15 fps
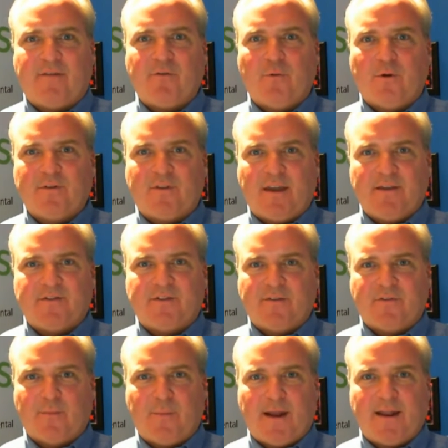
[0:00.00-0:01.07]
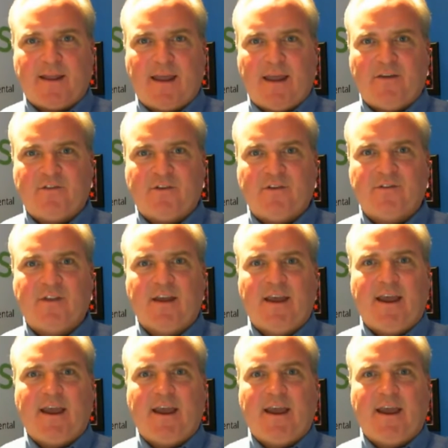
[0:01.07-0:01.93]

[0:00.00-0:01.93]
Everyone takes different medications,